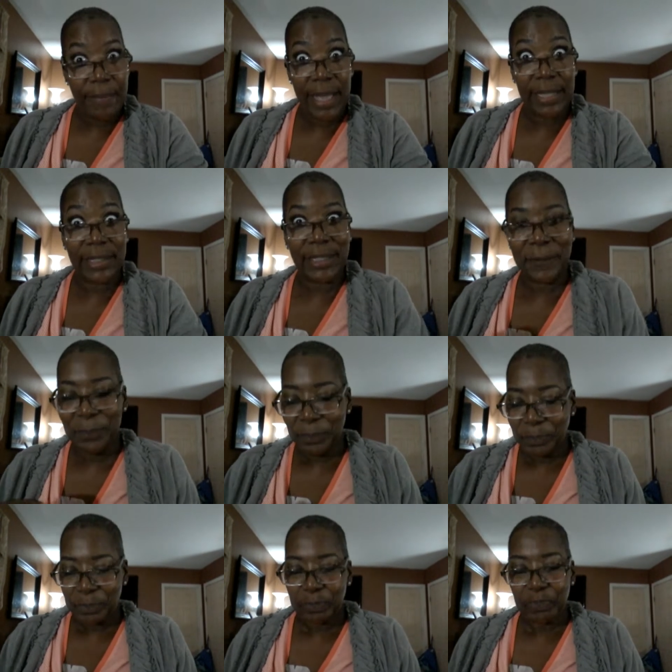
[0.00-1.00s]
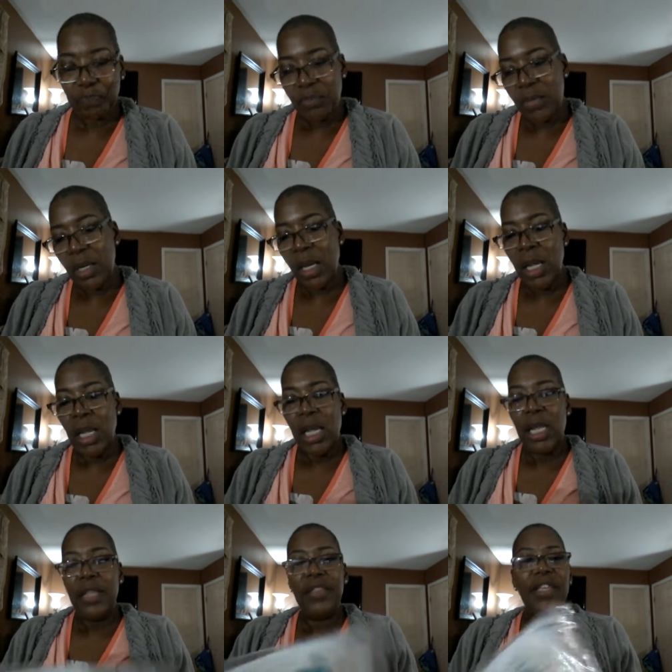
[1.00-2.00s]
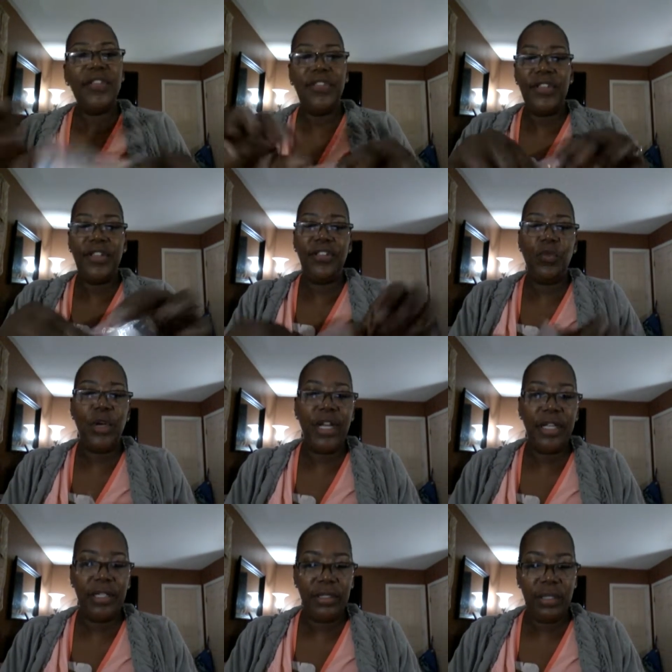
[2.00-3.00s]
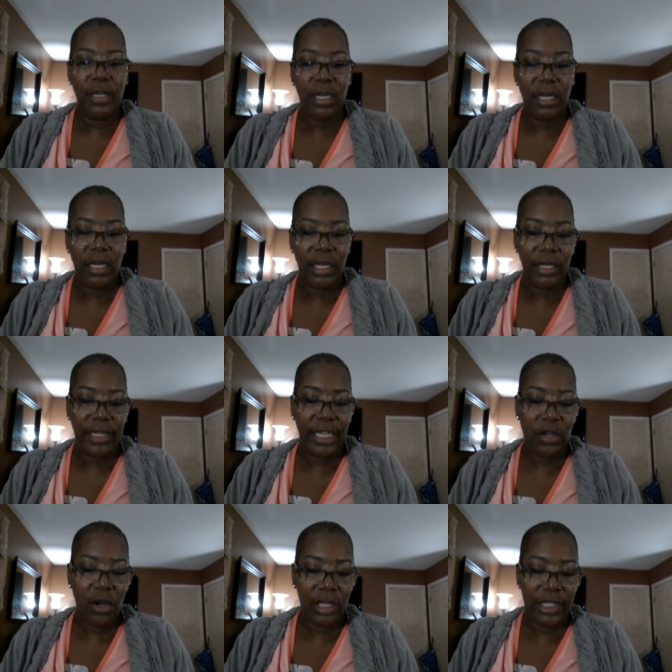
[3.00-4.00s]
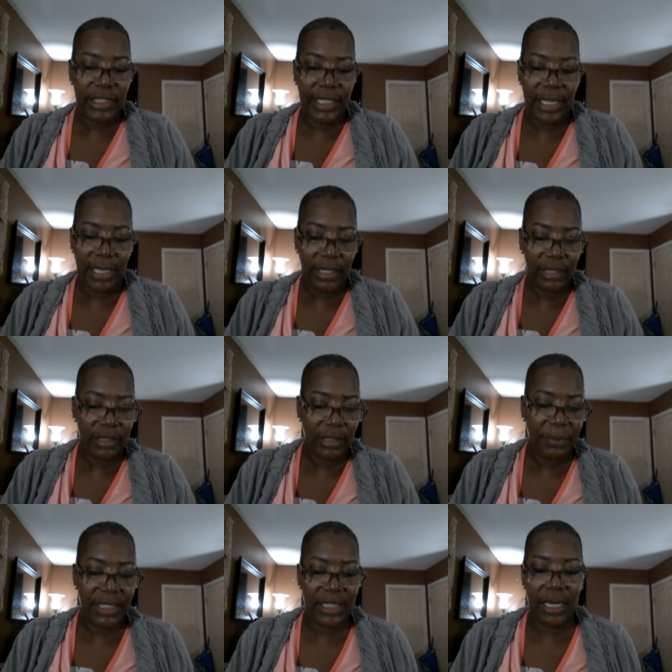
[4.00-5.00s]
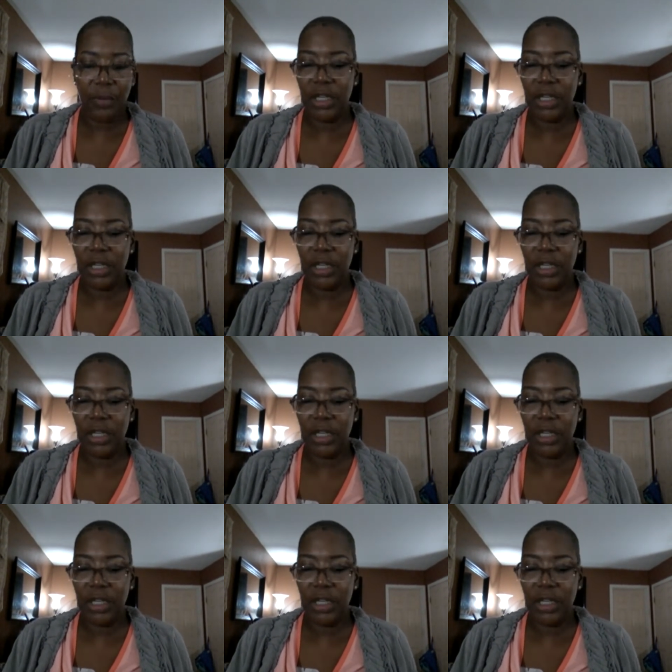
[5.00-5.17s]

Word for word: my best. This is what uh, they call it. Let me see. I